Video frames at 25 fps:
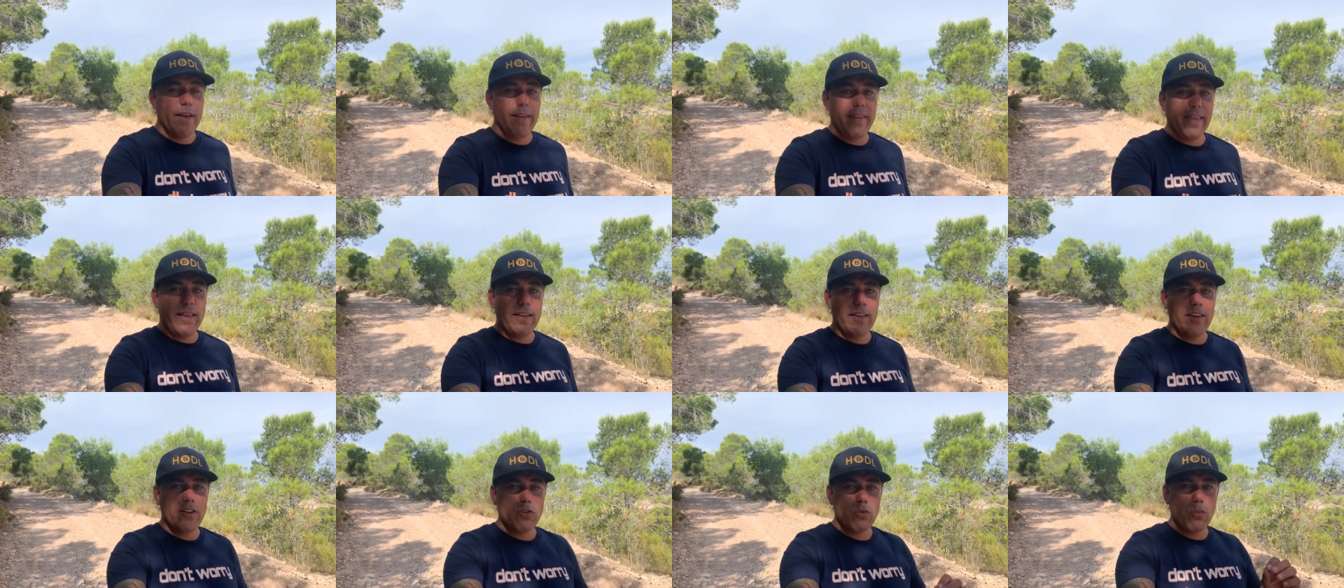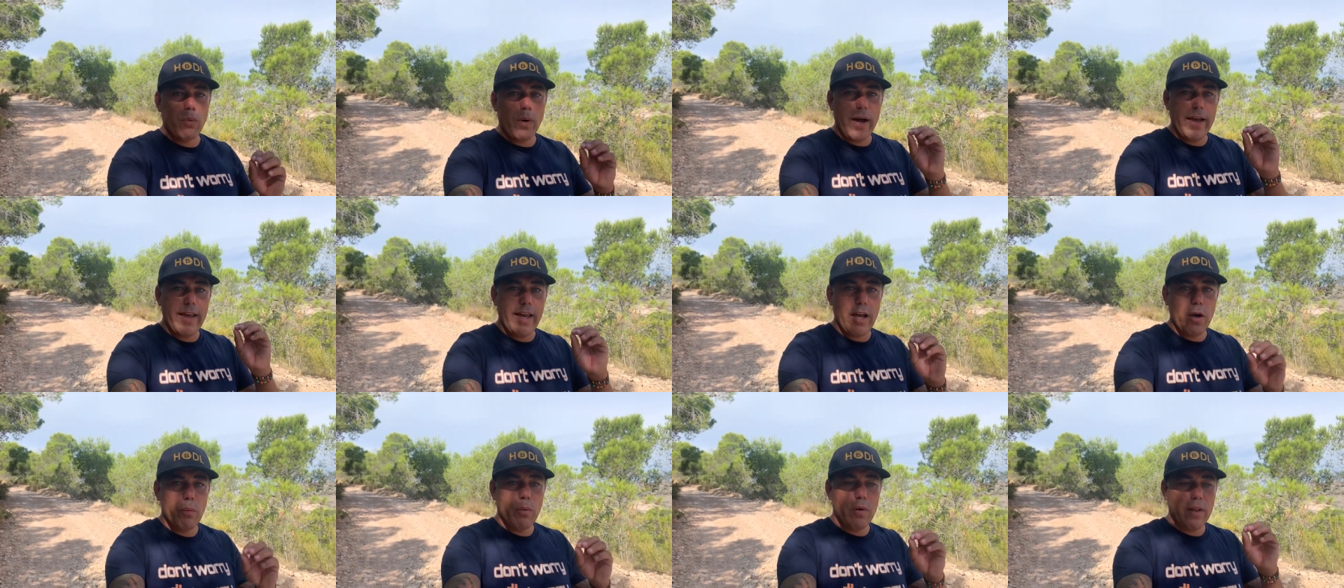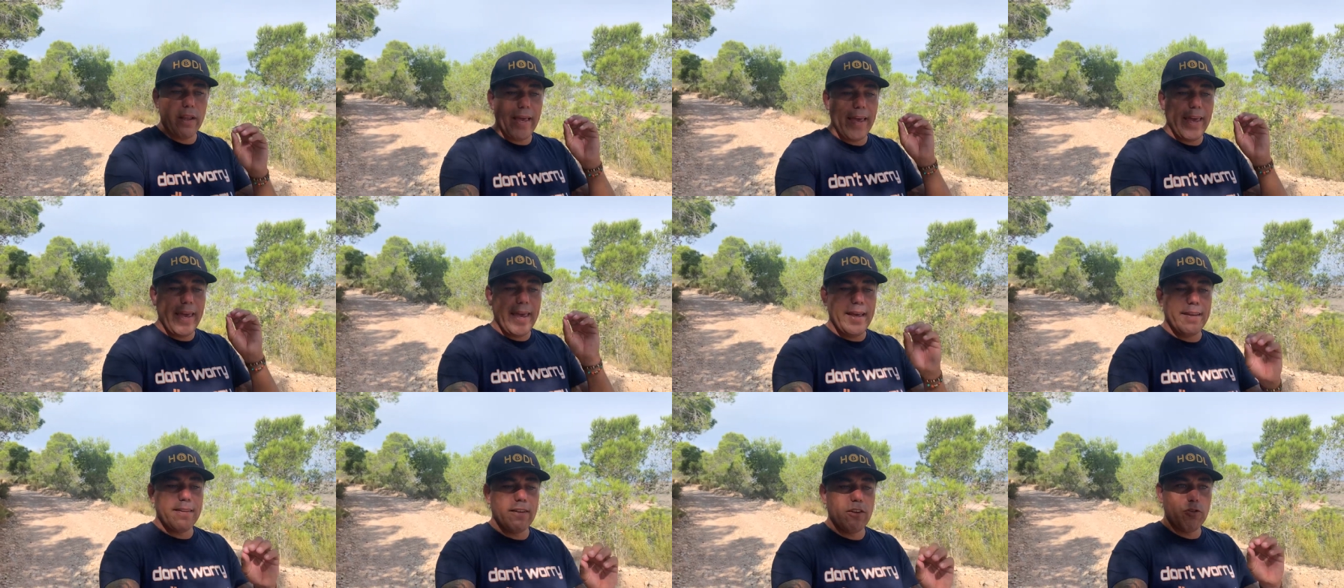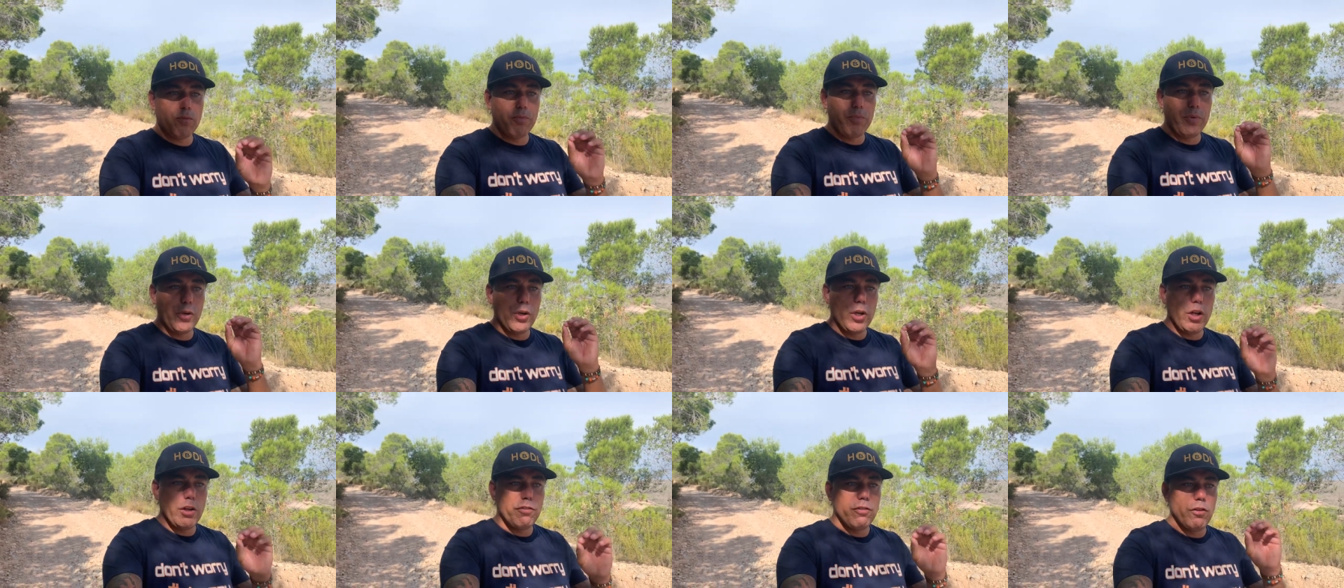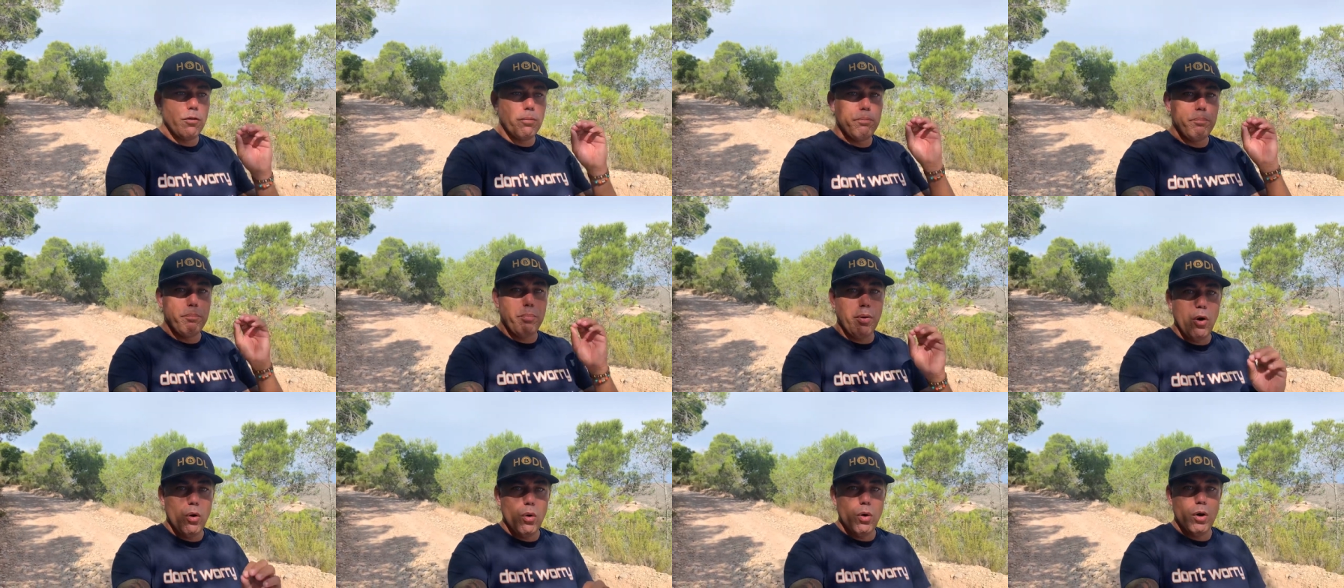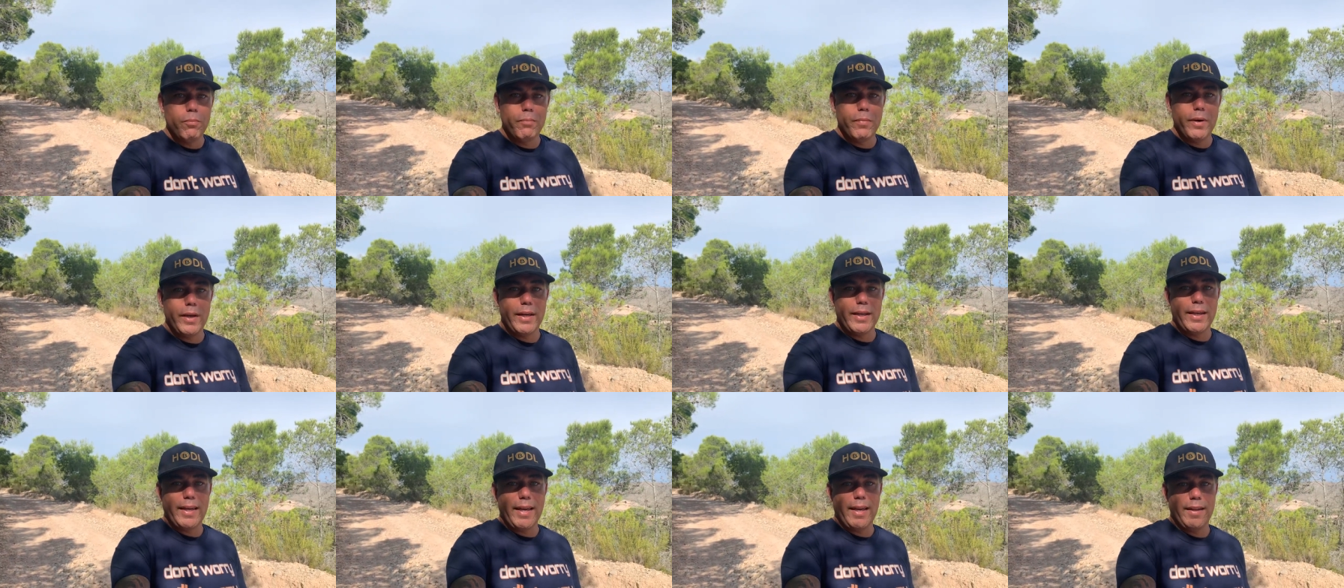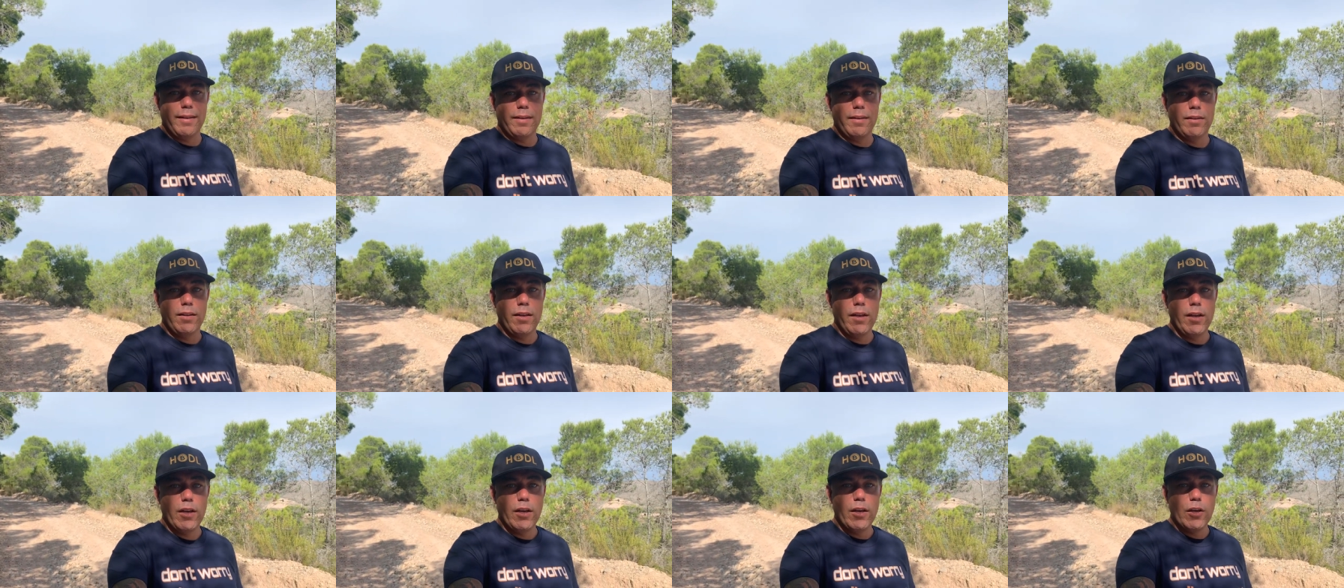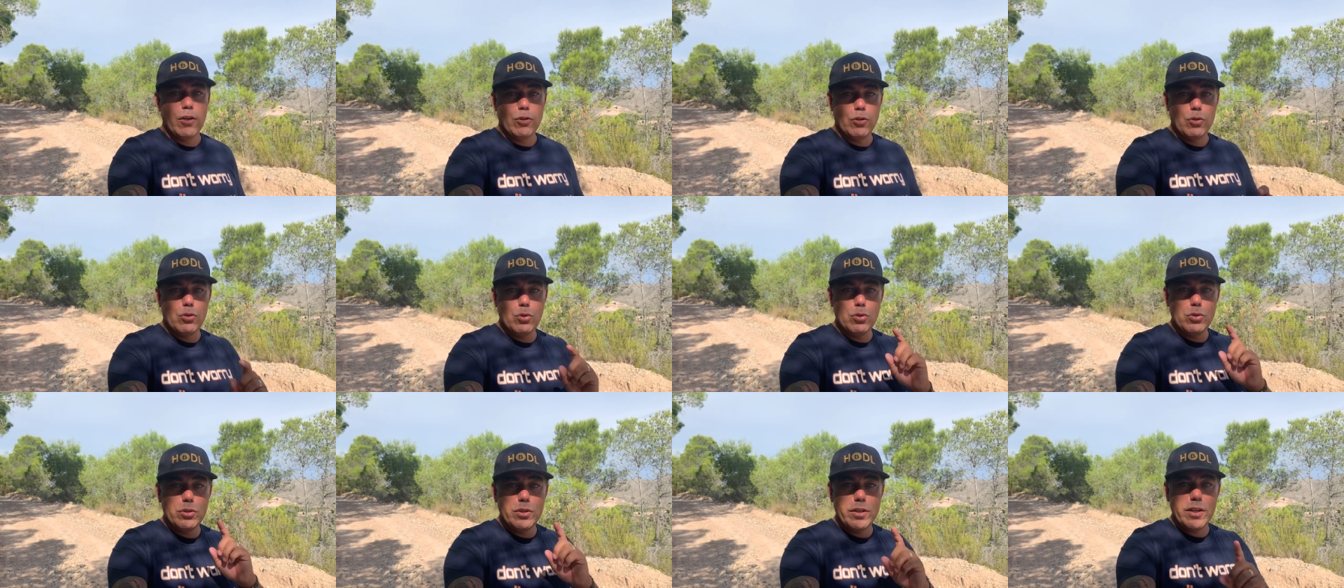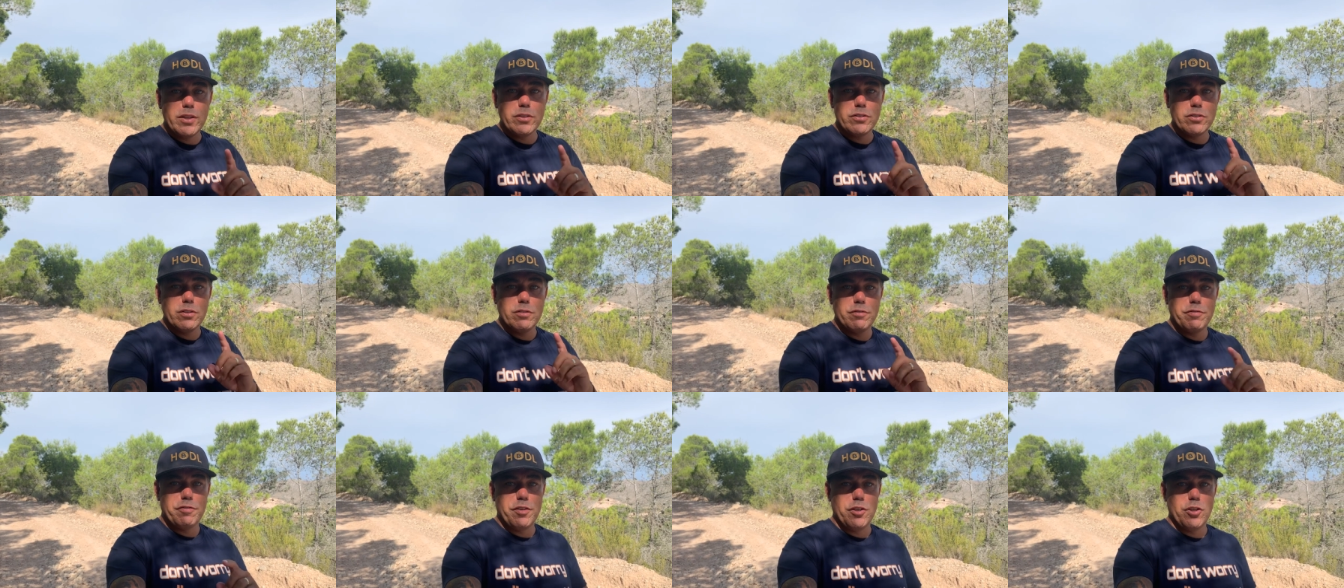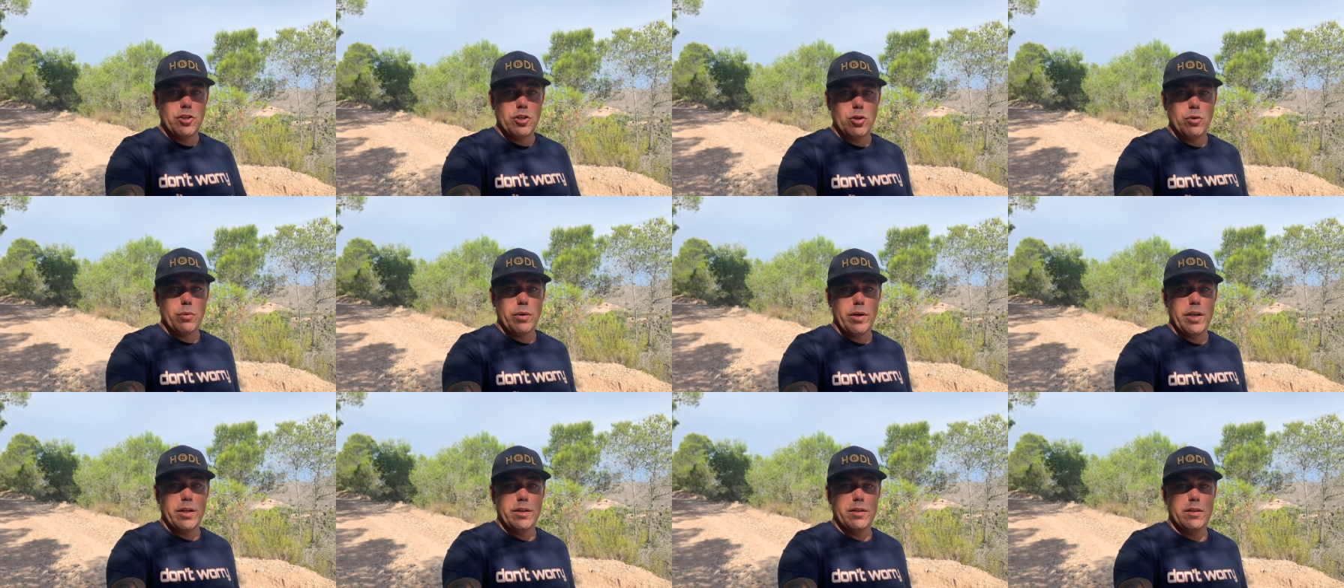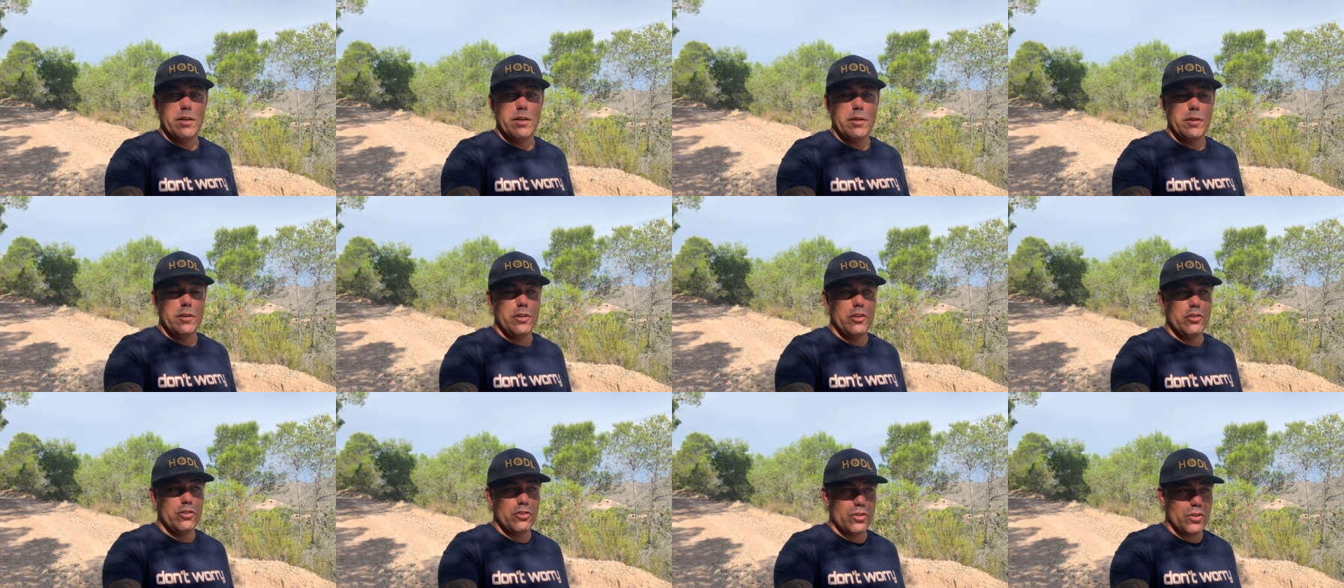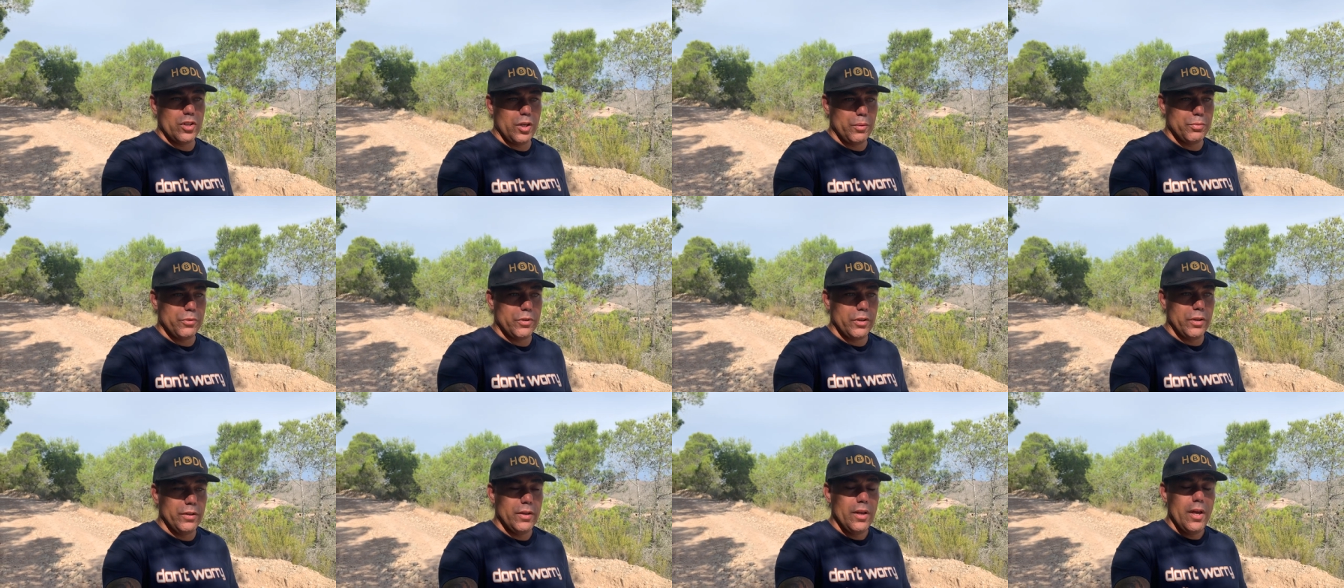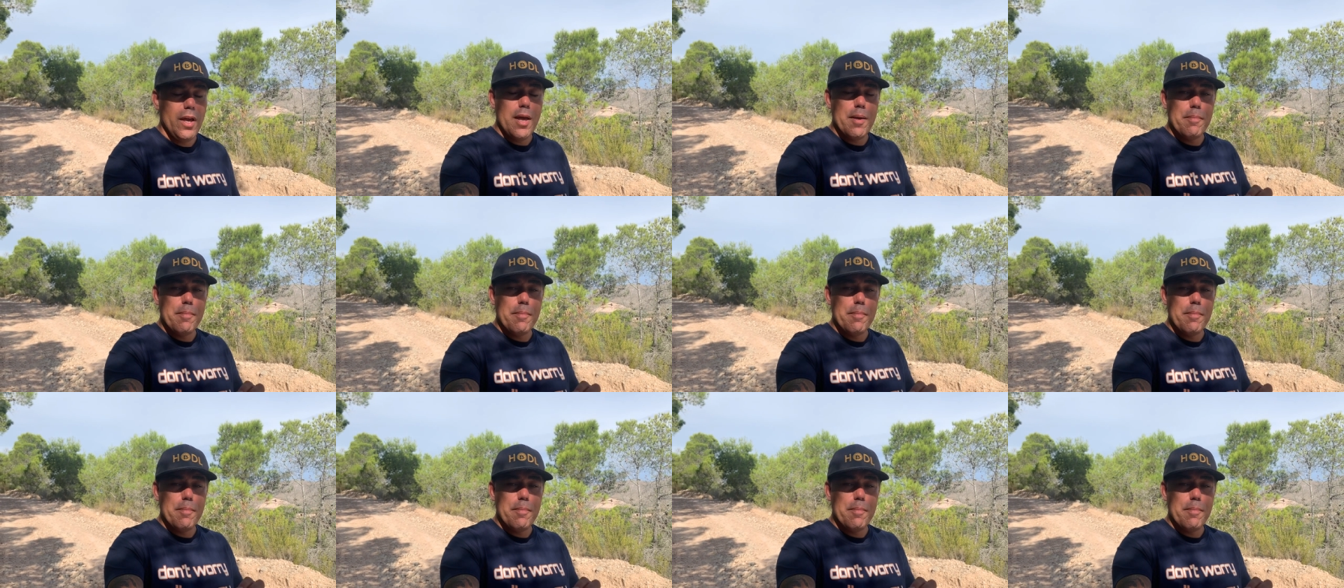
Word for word: That is why I will add this beautiful poem again to this video in the description.